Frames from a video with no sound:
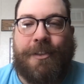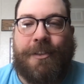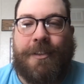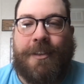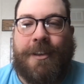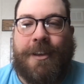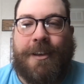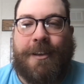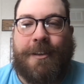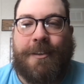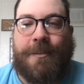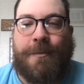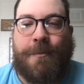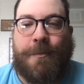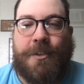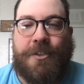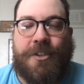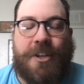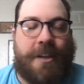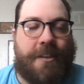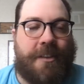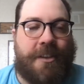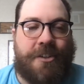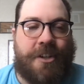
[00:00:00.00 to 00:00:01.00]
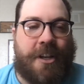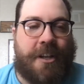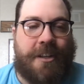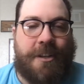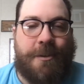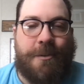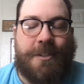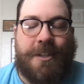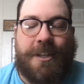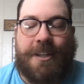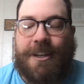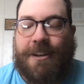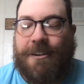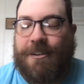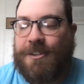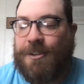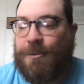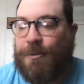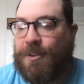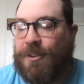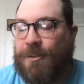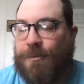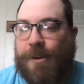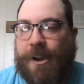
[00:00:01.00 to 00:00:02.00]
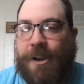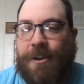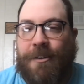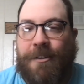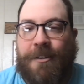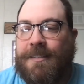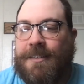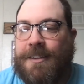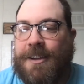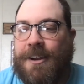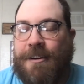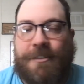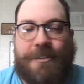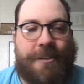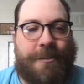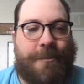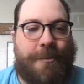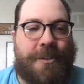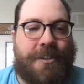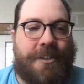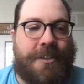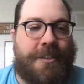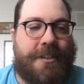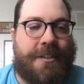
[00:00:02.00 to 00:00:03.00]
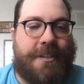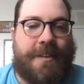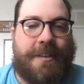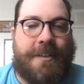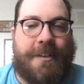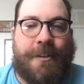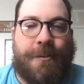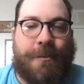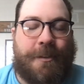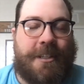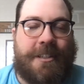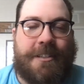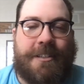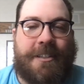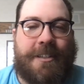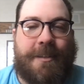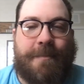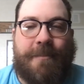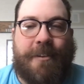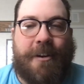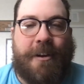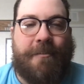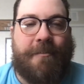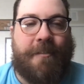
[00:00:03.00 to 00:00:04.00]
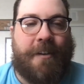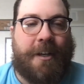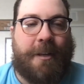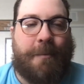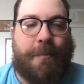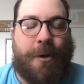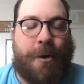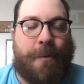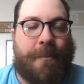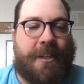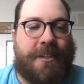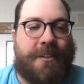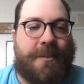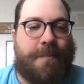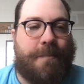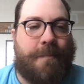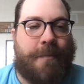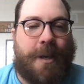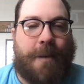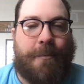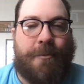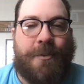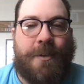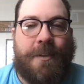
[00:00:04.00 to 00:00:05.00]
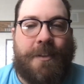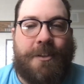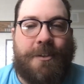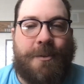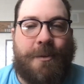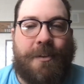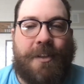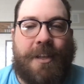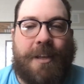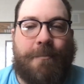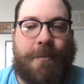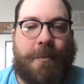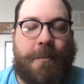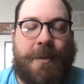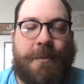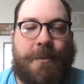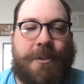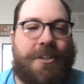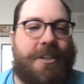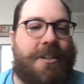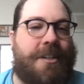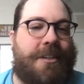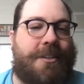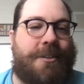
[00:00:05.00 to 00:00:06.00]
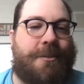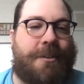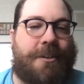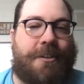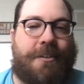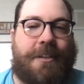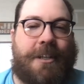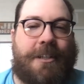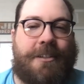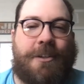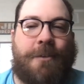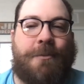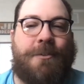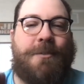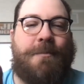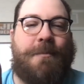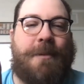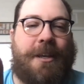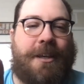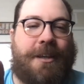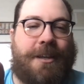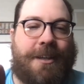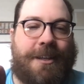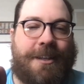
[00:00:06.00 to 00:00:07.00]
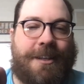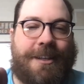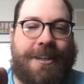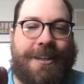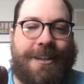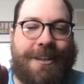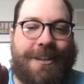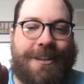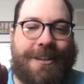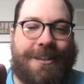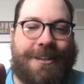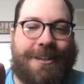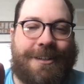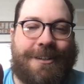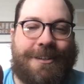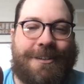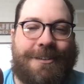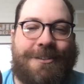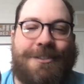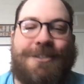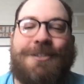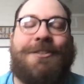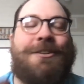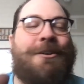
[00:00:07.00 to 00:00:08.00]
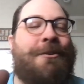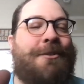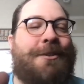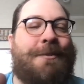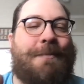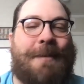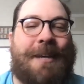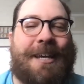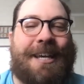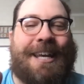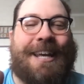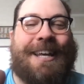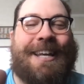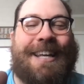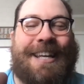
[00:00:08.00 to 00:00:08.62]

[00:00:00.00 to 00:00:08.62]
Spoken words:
the John Cusack character with the writer character, which is leads to some very funny moments between the two of them. I mean, when she does her little don't speak. just don't speak.